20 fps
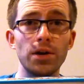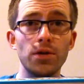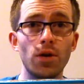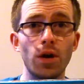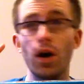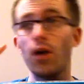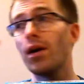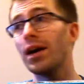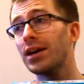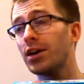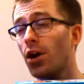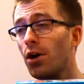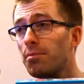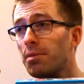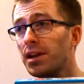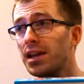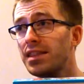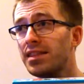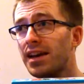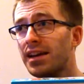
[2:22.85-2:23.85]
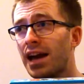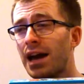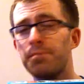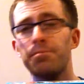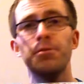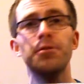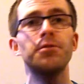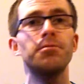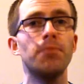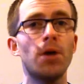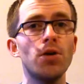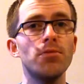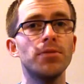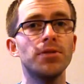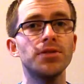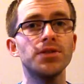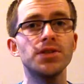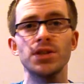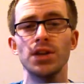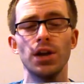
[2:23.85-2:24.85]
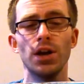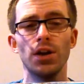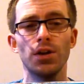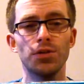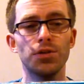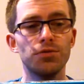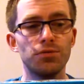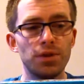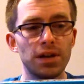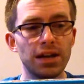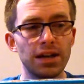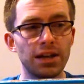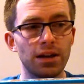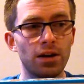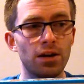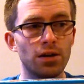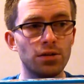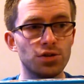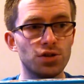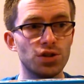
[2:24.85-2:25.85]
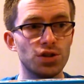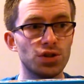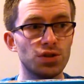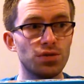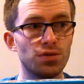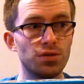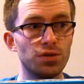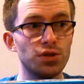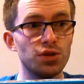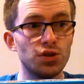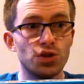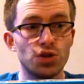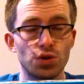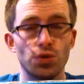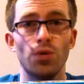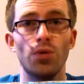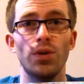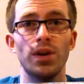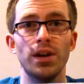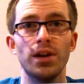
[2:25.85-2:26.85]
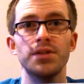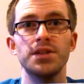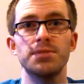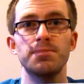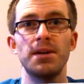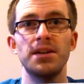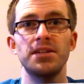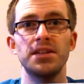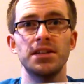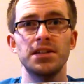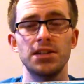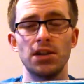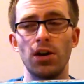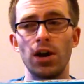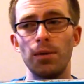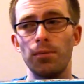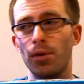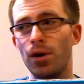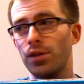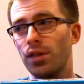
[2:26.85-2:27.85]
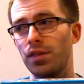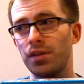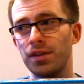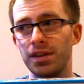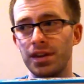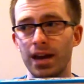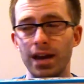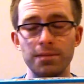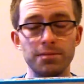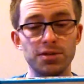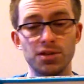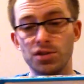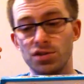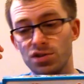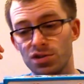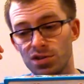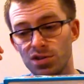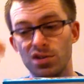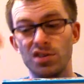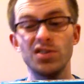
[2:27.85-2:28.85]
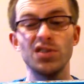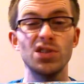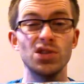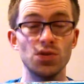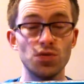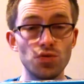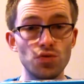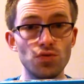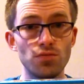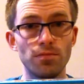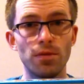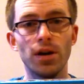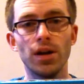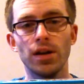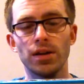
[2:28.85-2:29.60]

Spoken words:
Or, oh, I can't believe that happened moments that really are just the joy of spending time rather than games that just consume